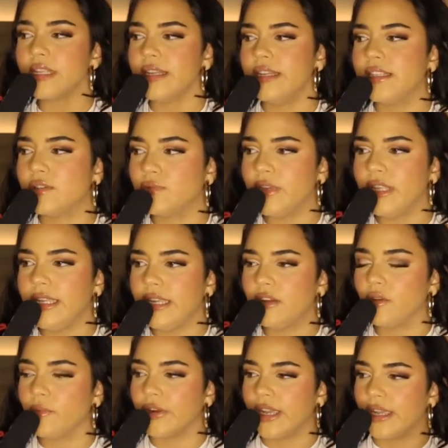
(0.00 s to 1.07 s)
It's really
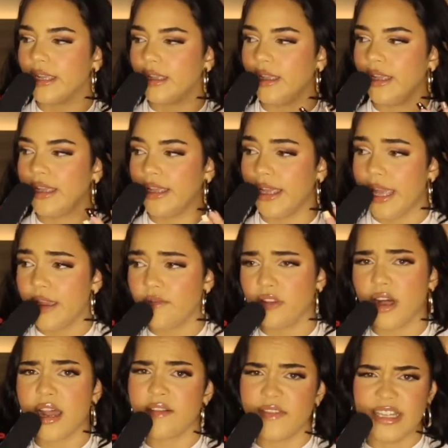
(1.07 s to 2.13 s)
como que it gave a
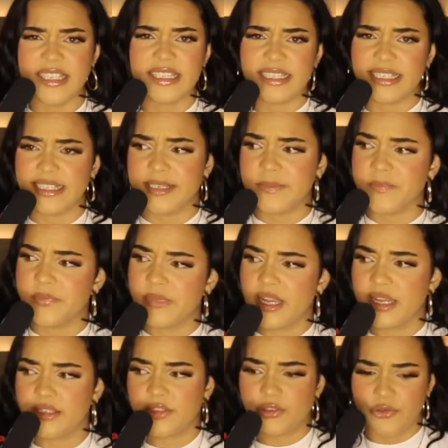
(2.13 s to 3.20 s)
lot of insight
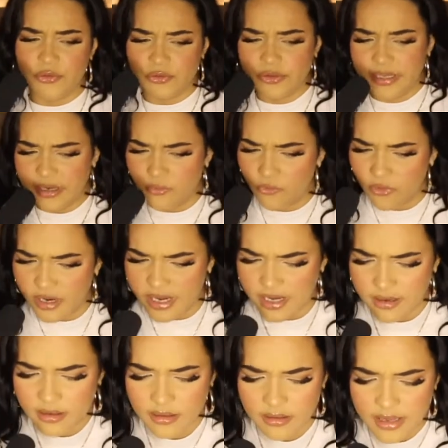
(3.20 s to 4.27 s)
as to like what
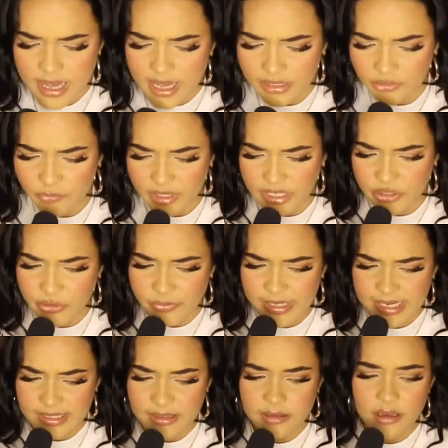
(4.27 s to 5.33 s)
Act 22
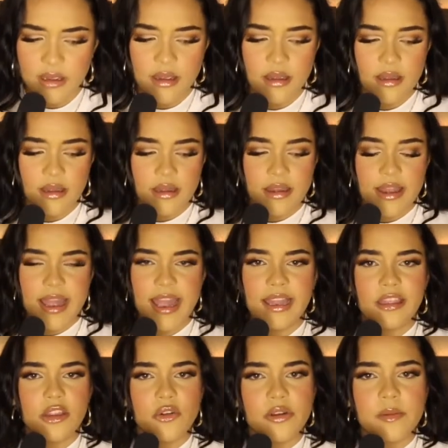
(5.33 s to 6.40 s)
is.
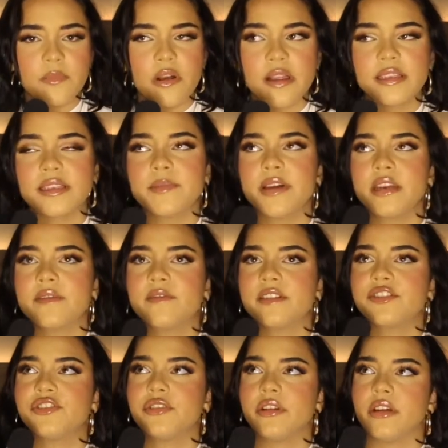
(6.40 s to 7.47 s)
And Logan Paul is a
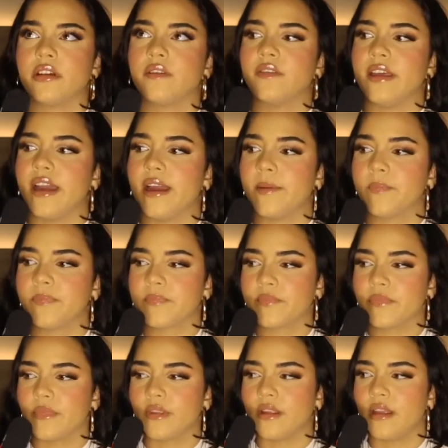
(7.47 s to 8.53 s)
beneficiary of that.
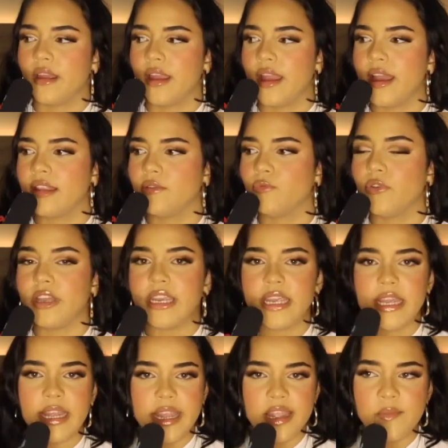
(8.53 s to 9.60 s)
And when
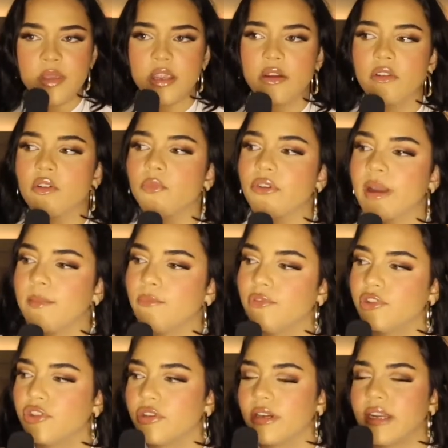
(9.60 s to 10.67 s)
he came here, como que
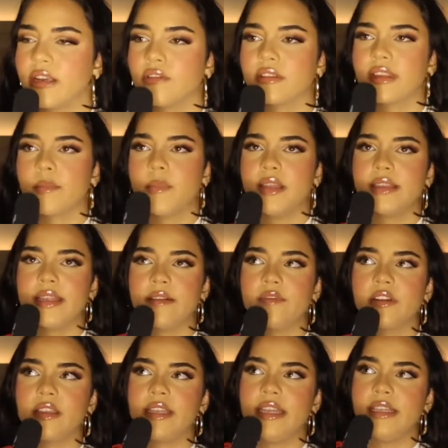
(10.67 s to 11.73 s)
muchos gringos también
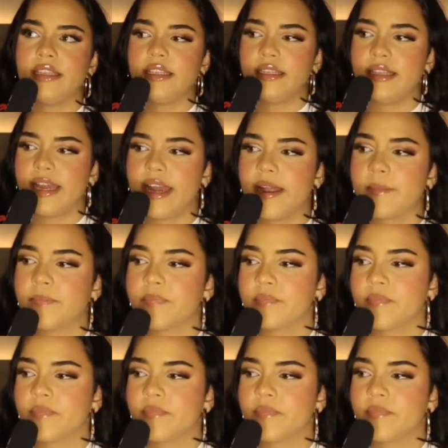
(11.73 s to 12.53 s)
definitely did that